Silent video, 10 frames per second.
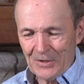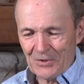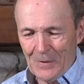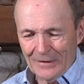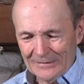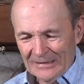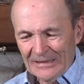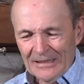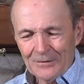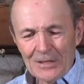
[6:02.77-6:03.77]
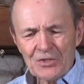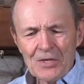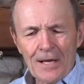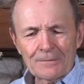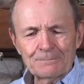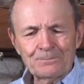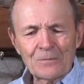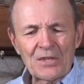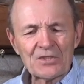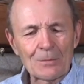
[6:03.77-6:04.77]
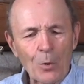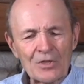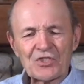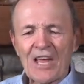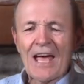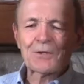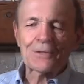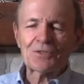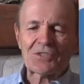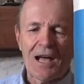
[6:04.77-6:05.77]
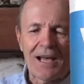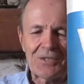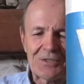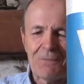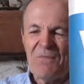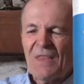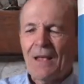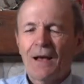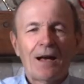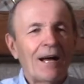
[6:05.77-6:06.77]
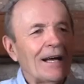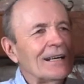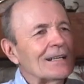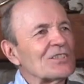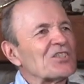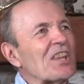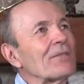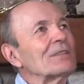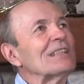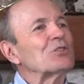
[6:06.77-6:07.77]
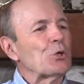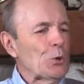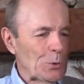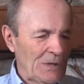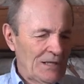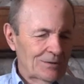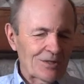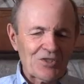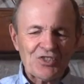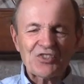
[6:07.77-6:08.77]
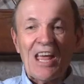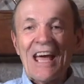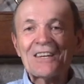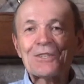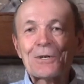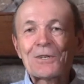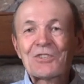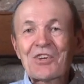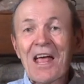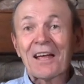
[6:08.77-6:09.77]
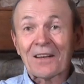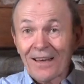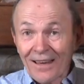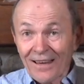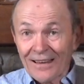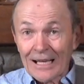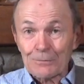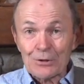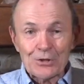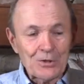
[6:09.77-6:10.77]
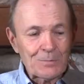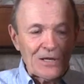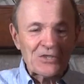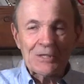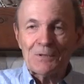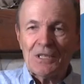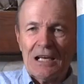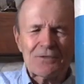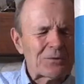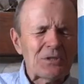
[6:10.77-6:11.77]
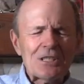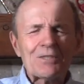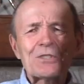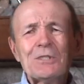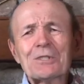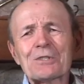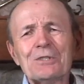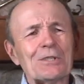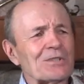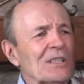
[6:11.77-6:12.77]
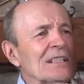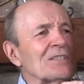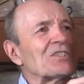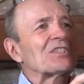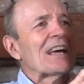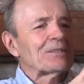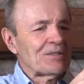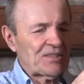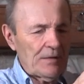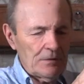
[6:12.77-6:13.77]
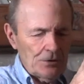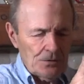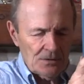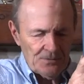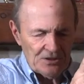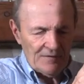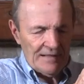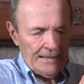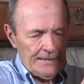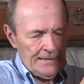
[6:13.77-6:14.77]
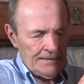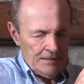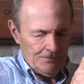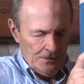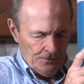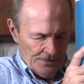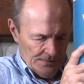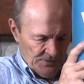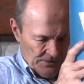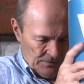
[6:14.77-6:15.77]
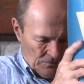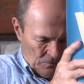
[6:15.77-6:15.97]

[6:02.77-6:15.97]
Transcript: you as well. This tank is the more standard-sized 72, the standard tank that was used by scuba divers for years and years and years. Standard 72. Let me see if I can get it out of here without dropping it.